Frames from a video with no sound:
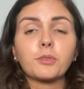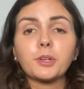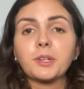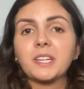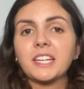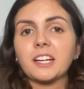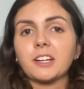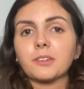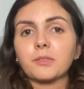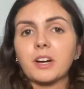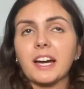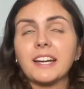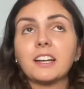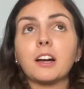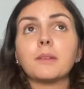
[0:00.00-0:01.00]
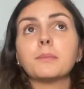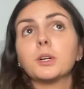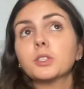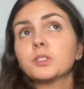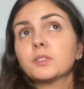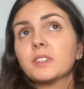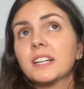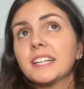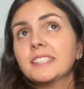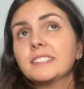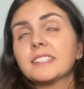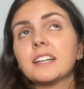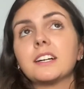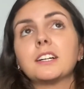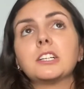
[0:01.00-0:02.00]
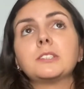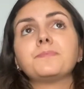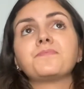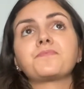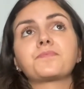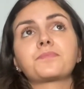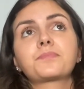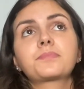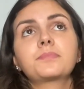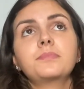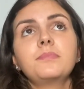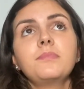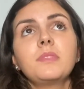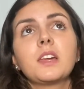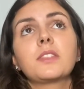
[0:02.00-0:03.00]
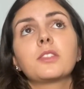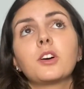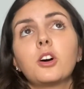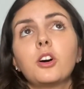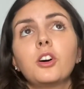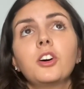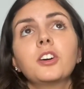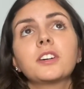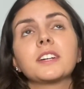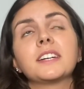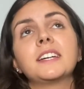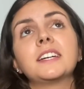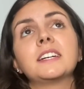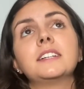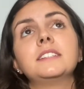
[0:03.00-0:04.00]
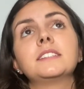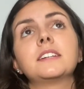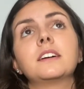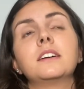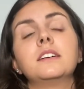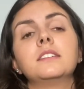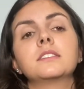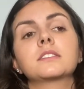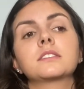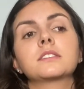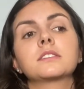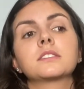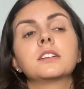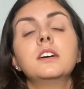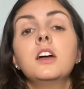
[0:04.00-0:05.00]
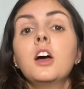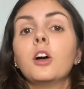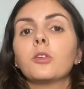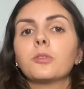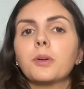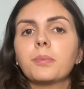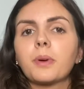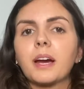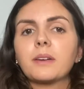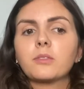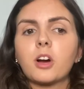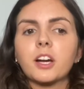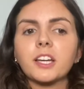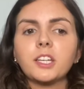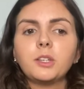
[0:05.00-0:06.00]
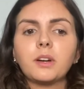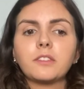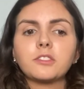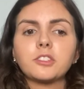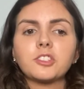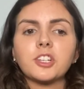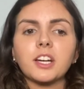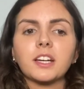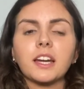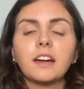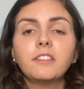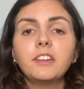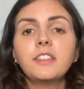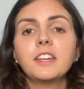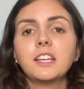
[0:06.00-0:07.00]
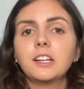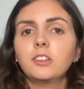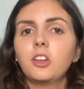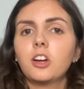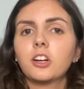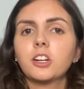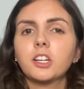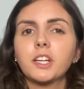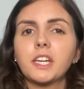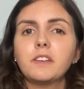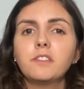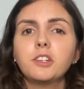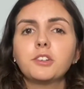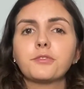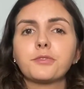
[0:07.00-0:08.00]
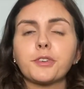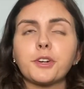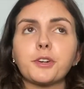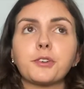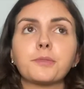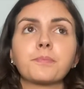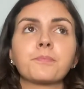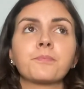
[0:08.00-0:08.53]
get on a ride on most rides. The Hawk and Rip Ride Rocket, you have to check everything in a locker, even your phone,